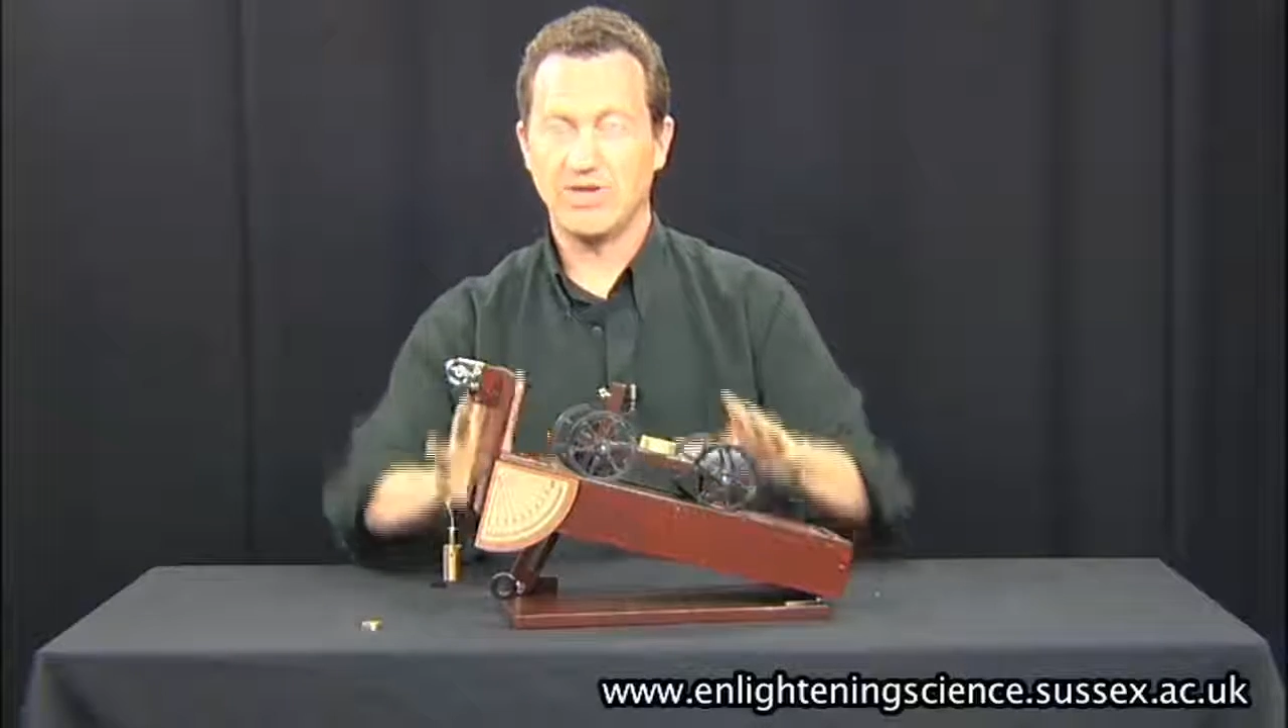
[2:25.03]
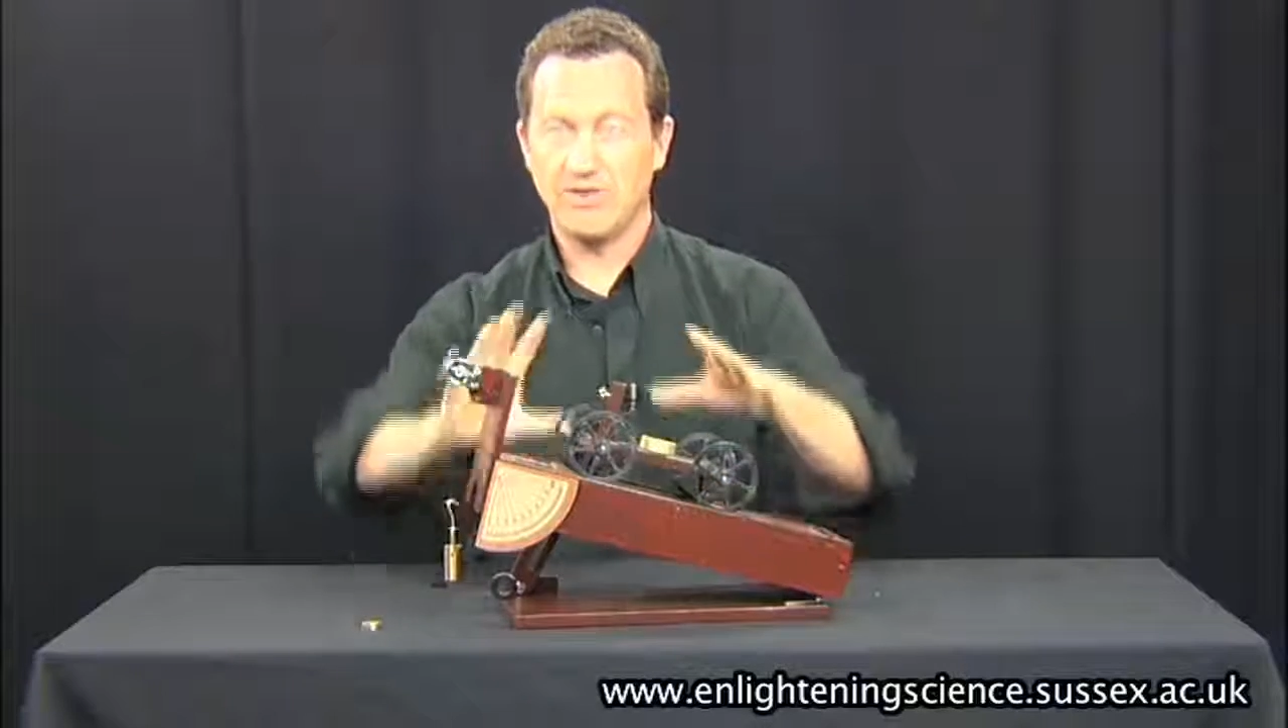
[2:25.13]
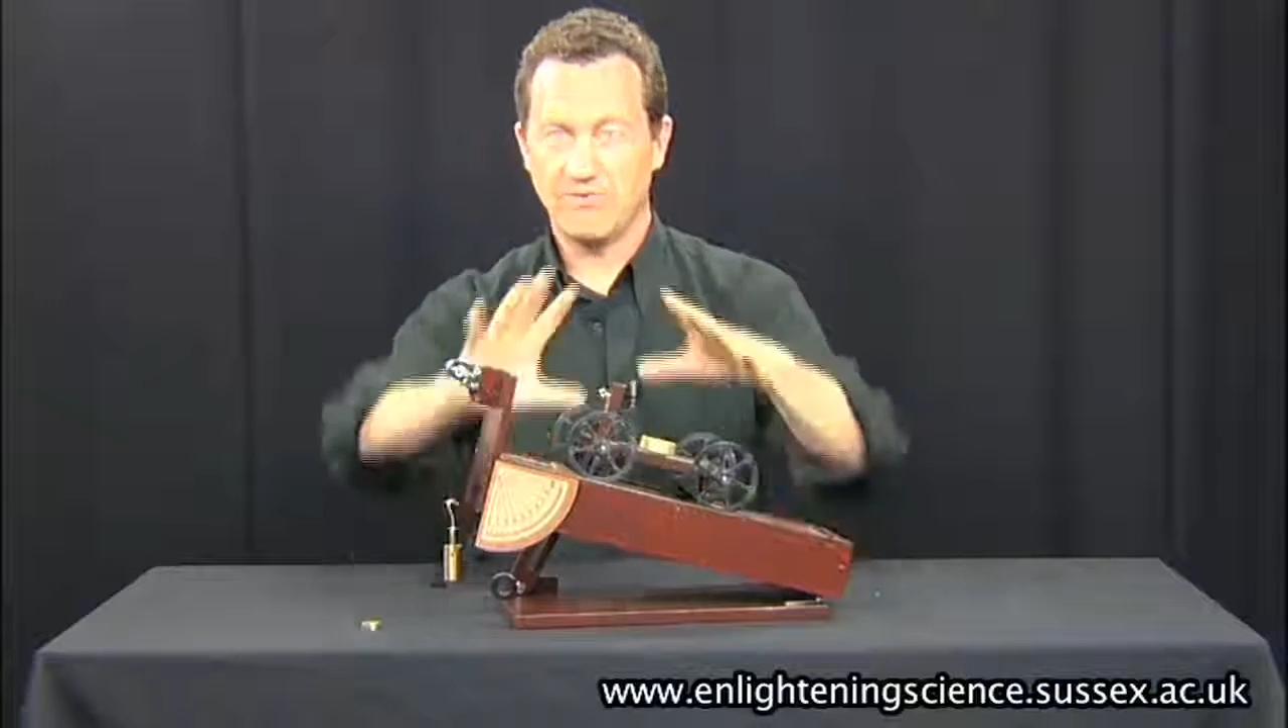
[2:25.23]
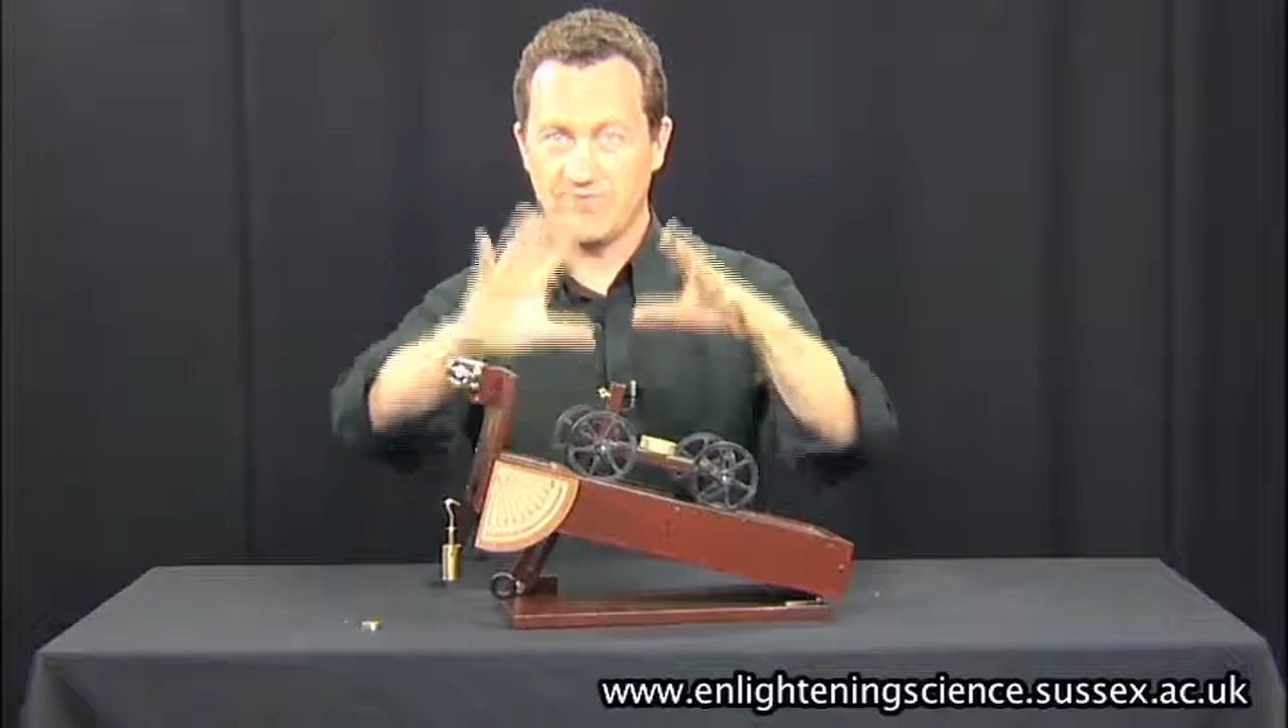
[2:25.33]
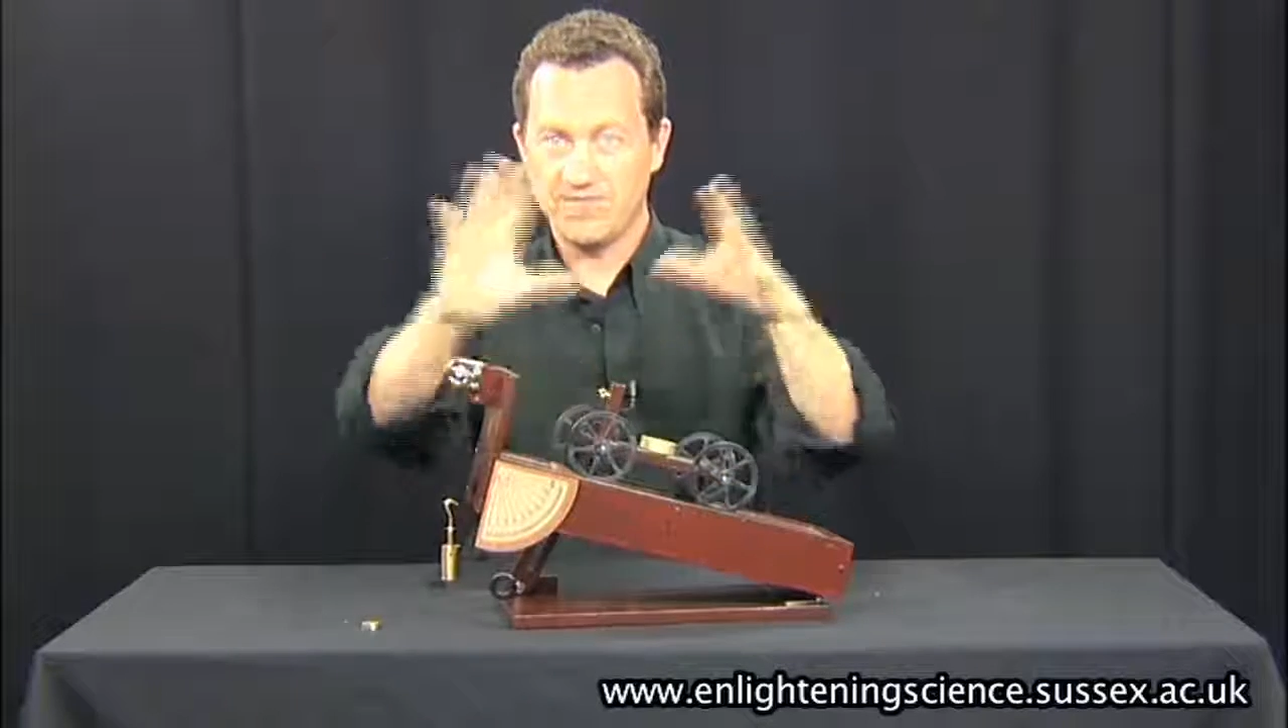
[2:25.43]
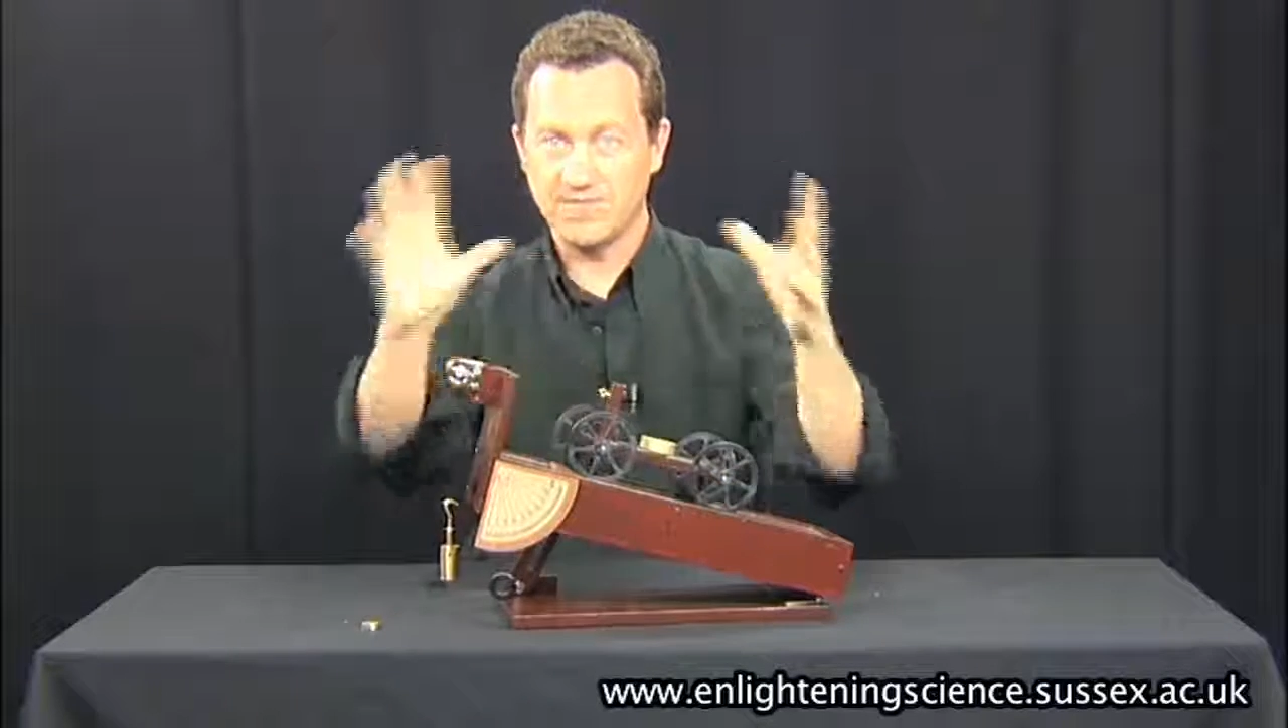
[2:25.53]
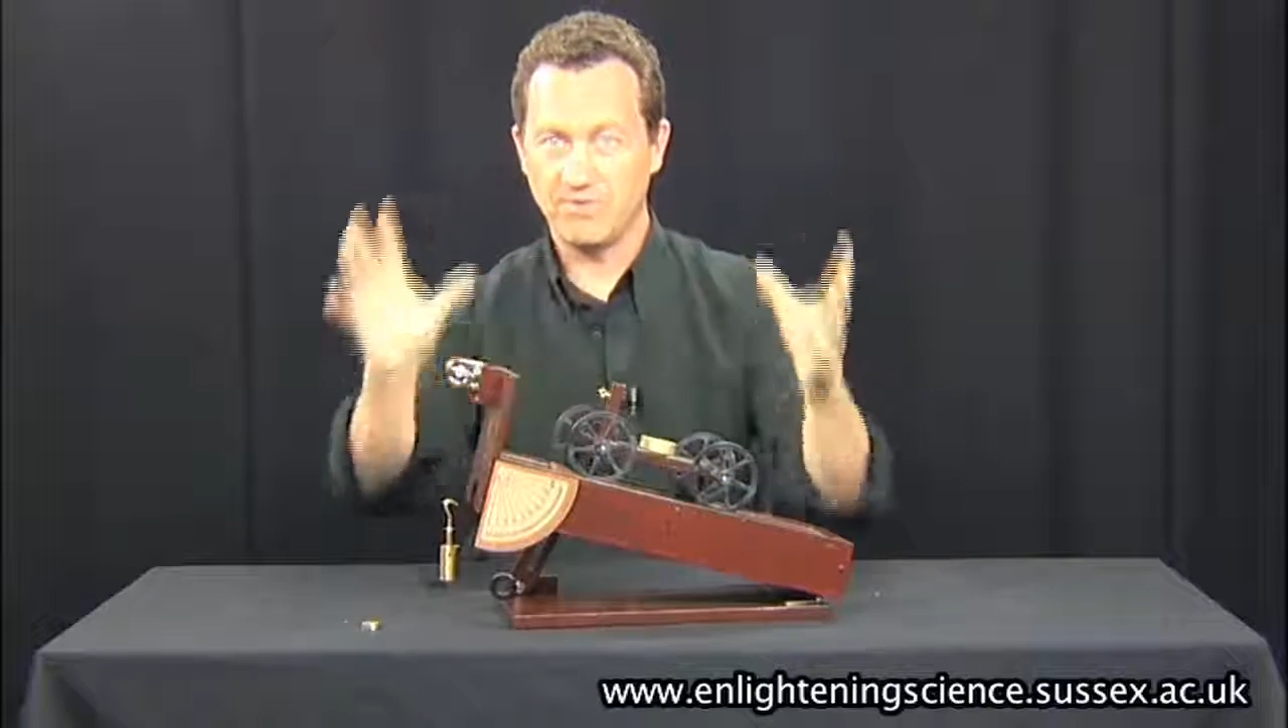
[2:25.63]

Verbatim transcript: the, of this